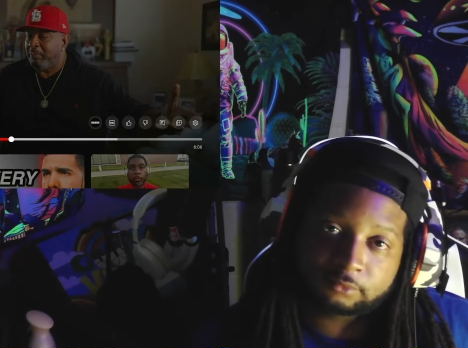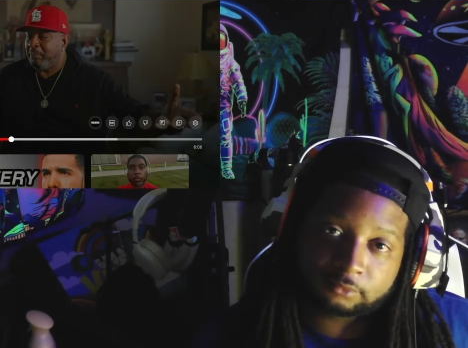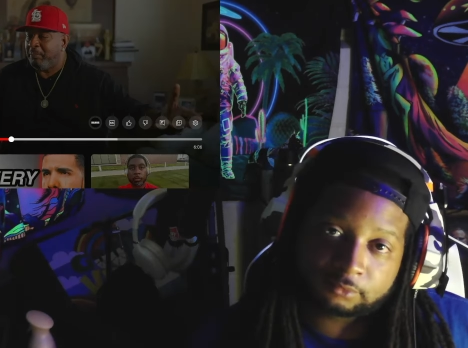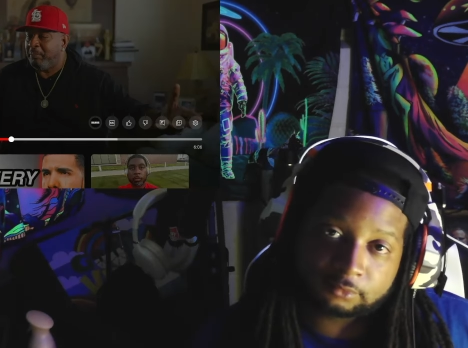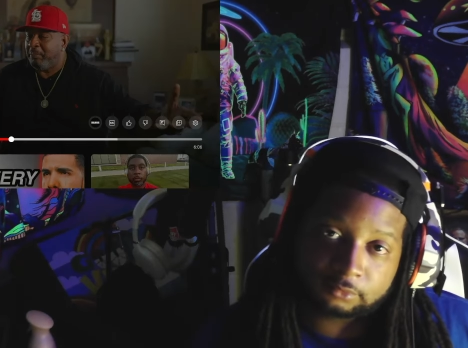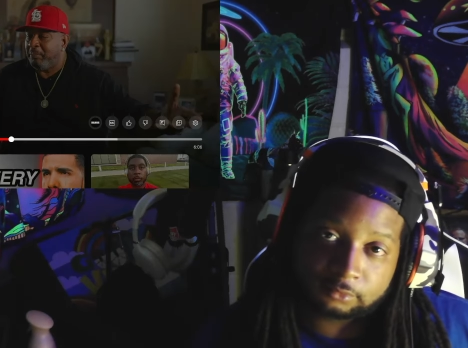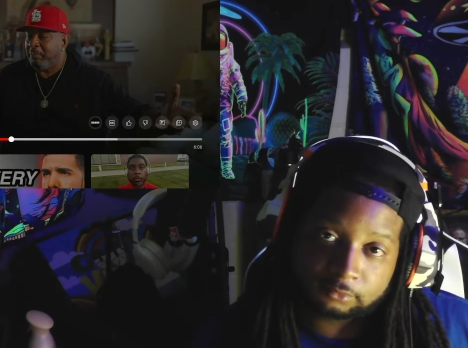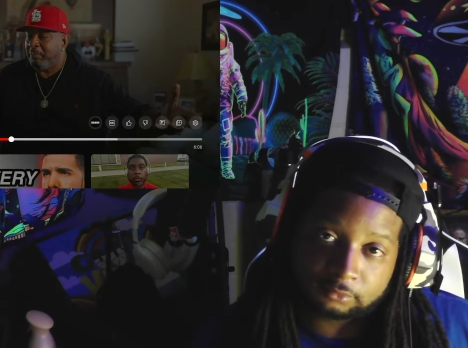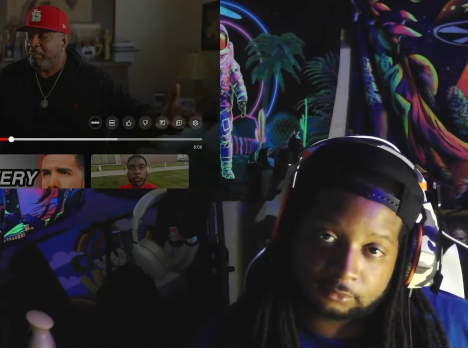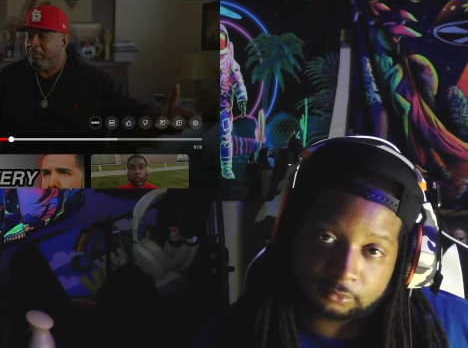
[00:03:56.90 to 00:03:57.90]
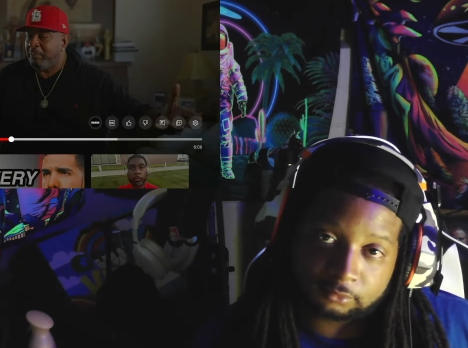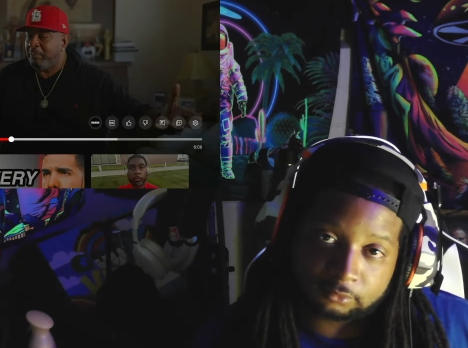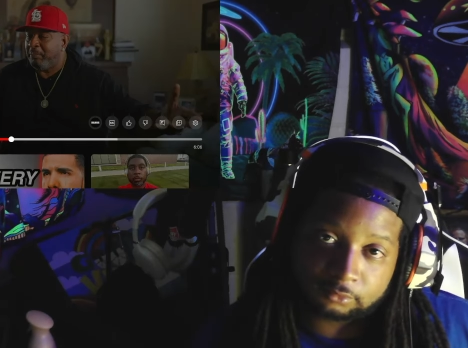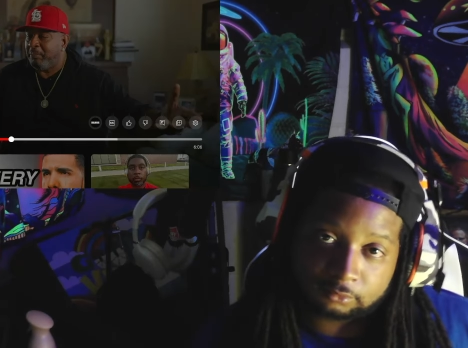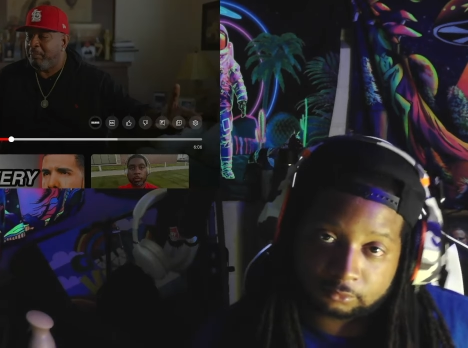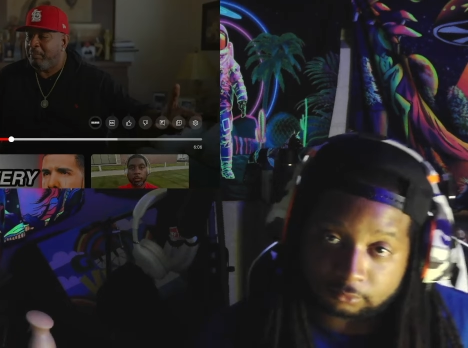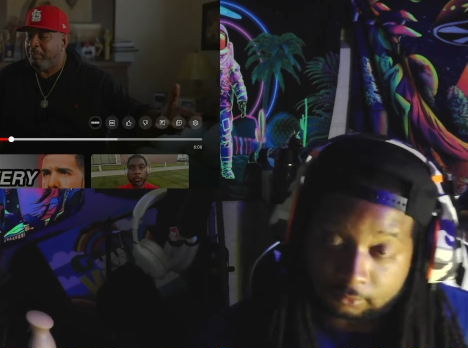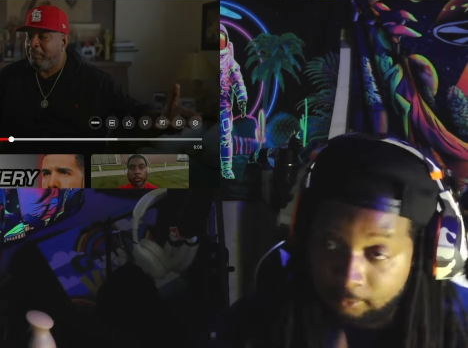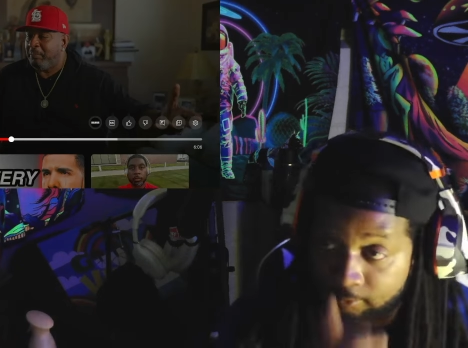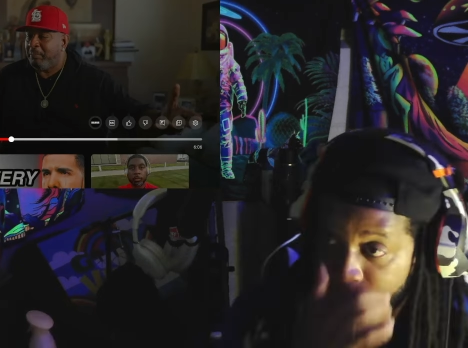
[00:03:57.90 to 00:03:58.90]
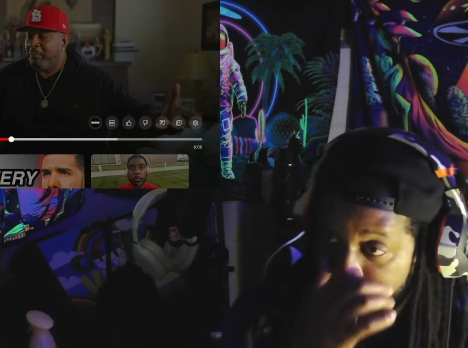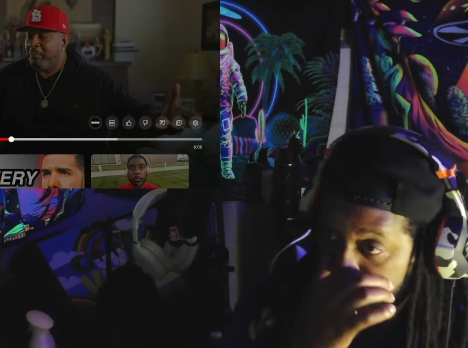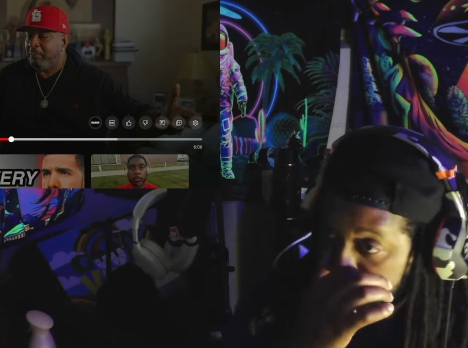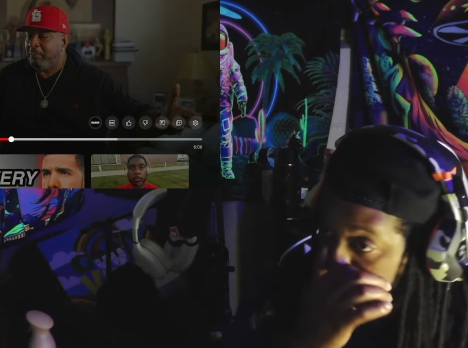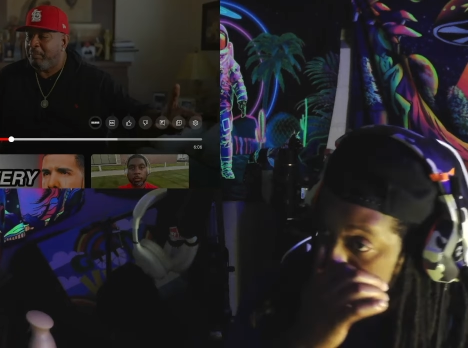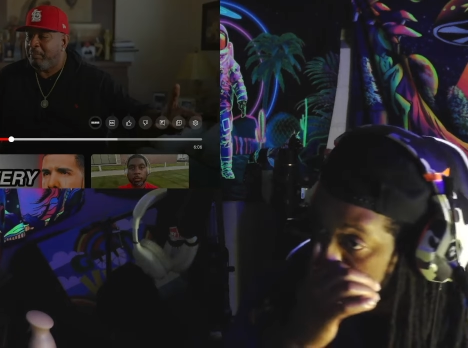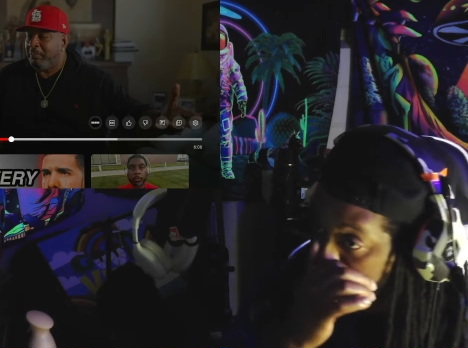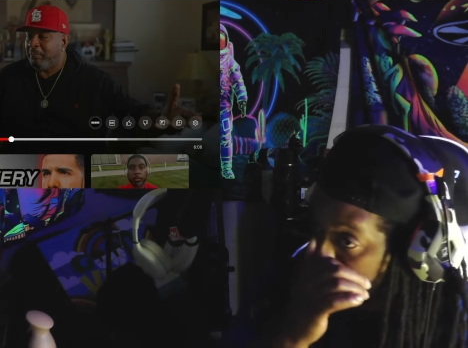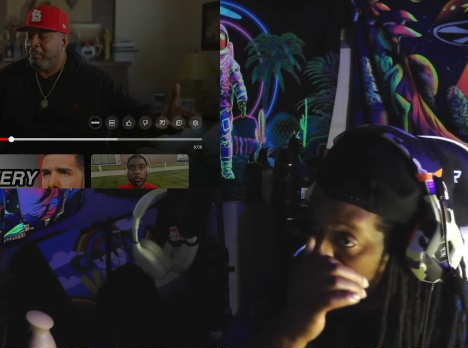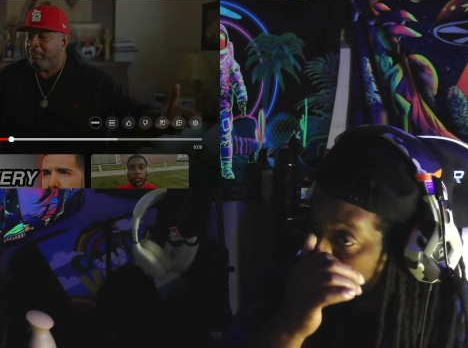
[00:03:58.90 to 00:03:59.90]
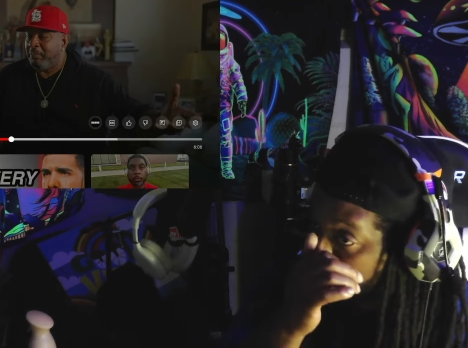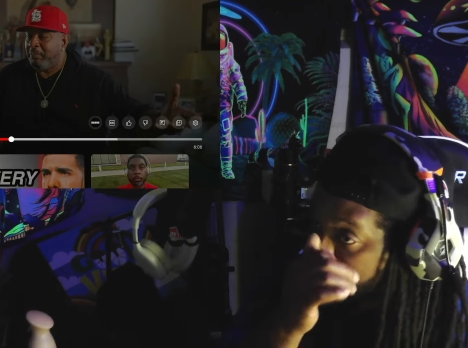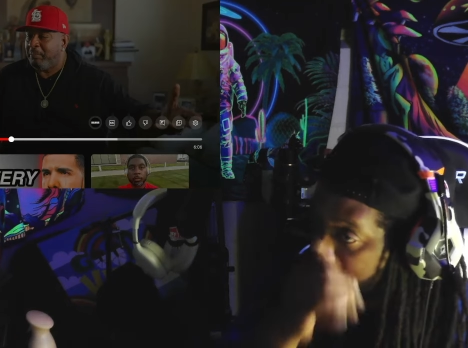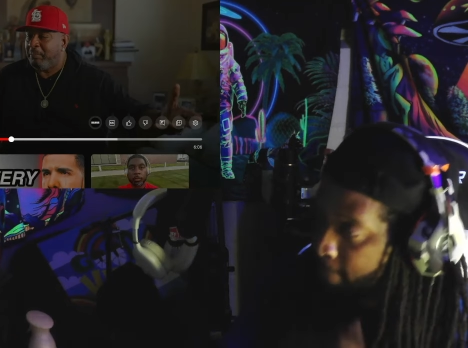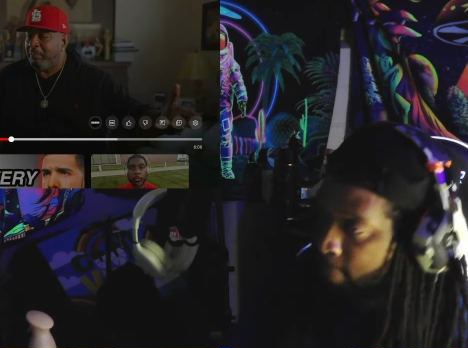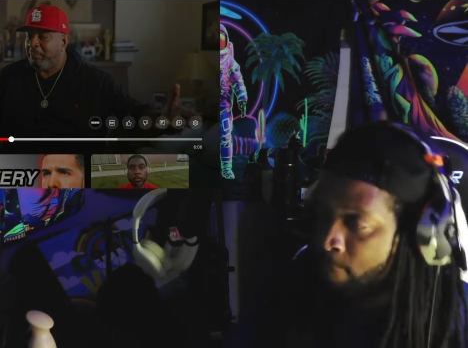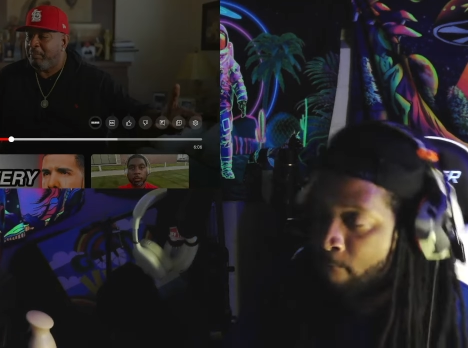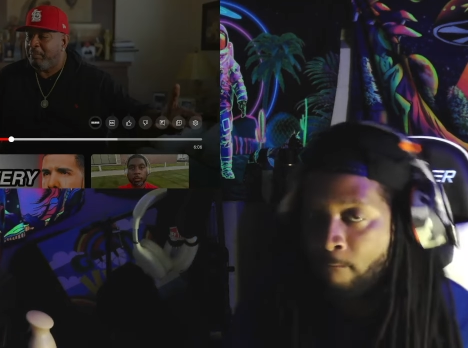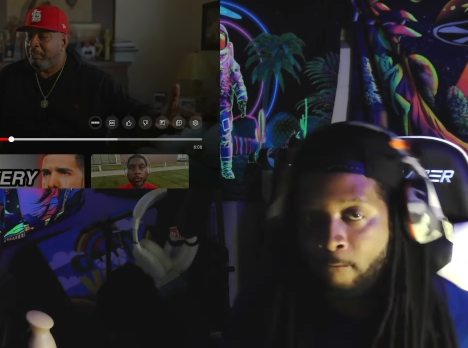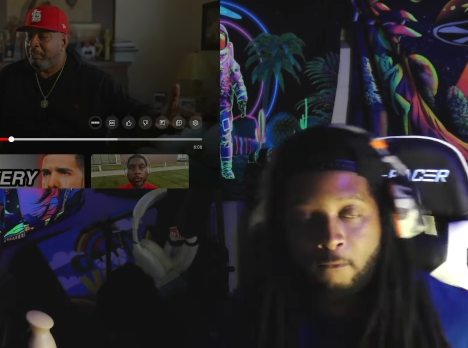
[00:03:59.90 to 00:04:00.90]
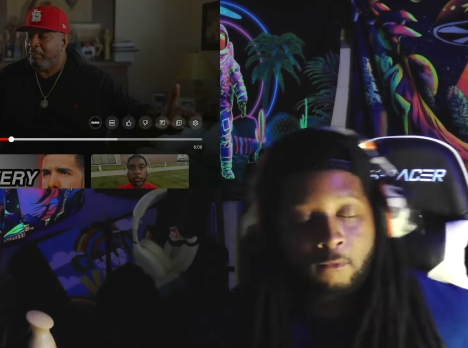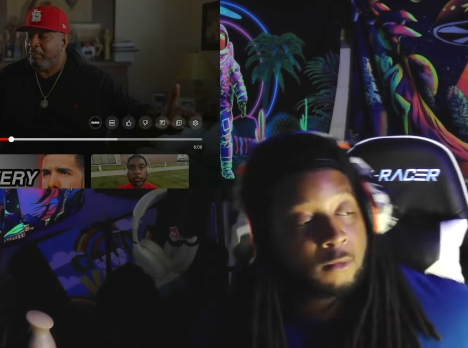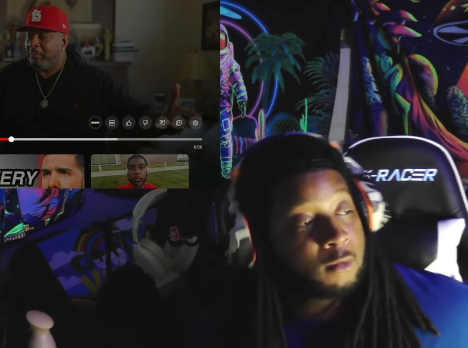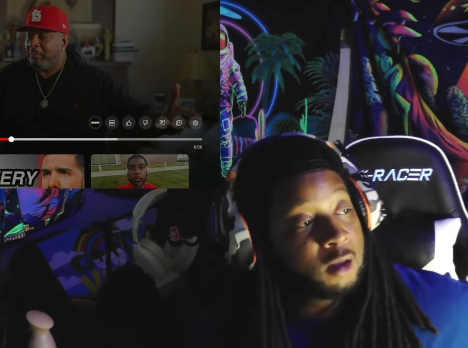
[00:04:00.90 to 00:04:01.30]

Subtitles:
Nobody speaks.